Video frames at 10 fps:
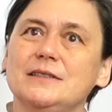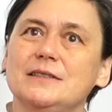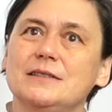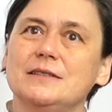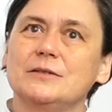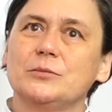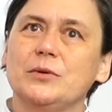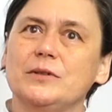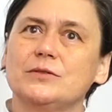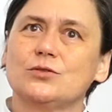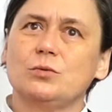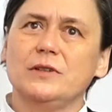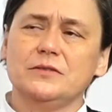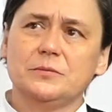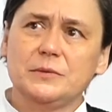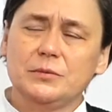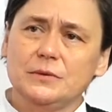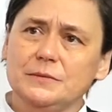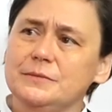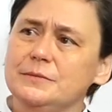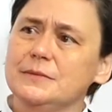there are about 12 people,